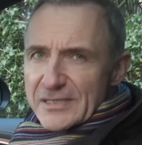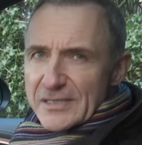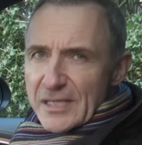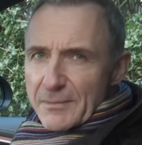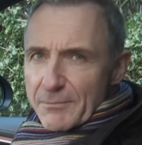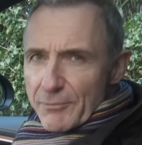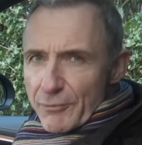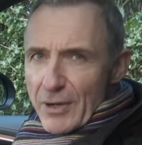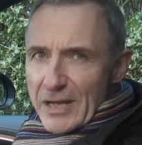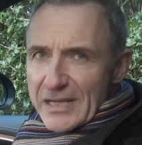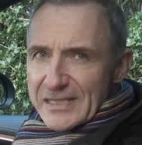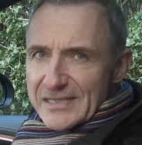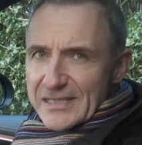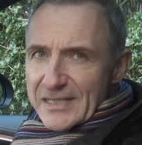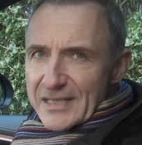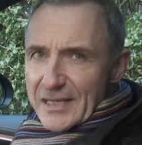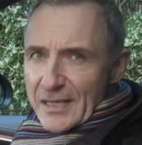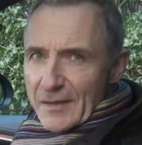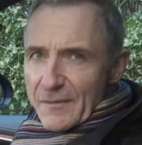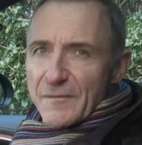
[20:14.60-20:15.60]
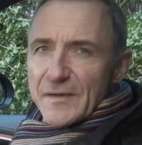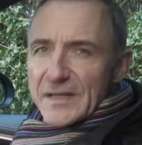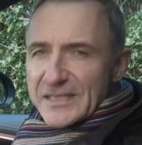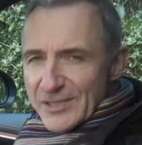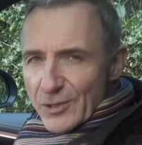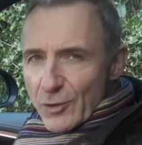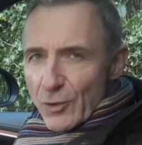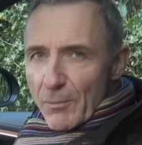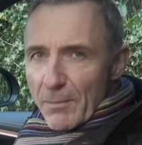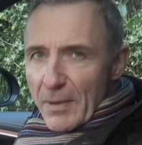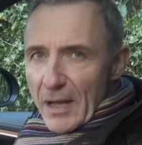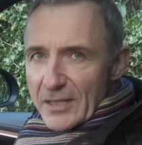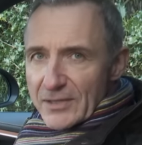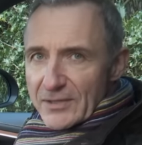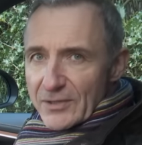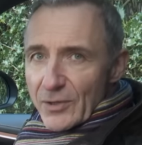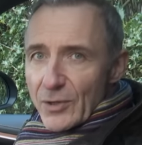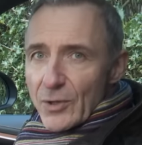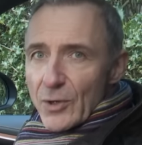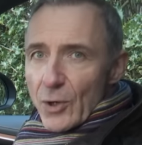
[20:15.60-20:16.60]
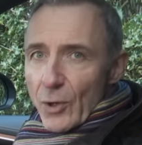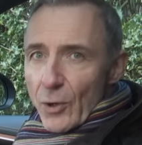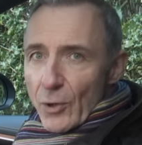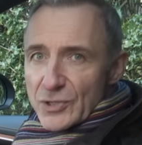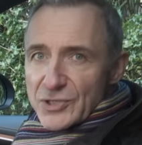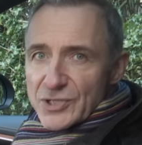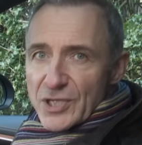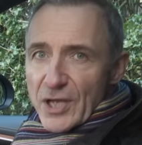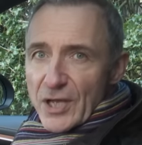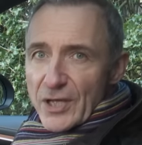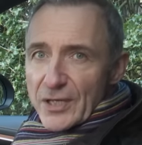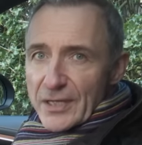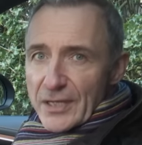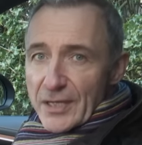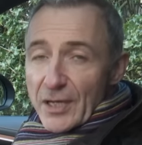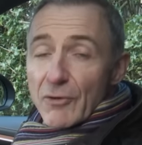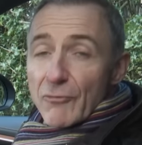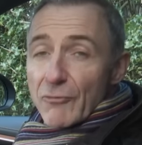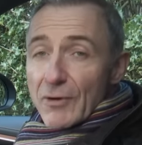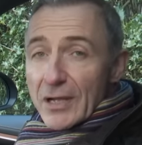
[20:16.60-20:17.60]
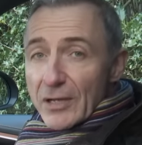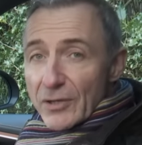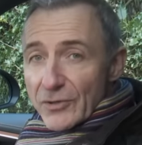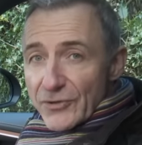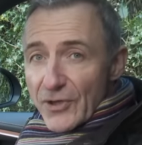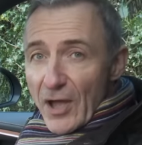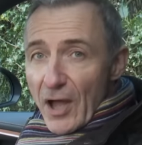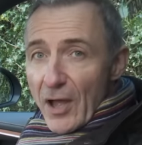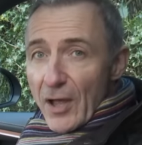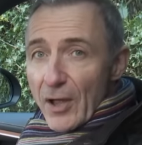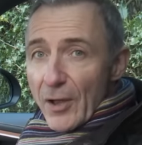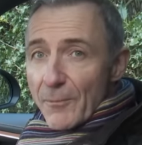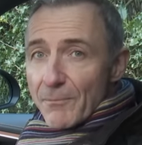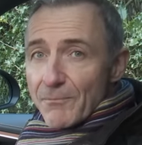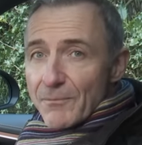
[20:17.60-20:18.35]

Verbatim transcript: than pressing a physical button or turning a real dial.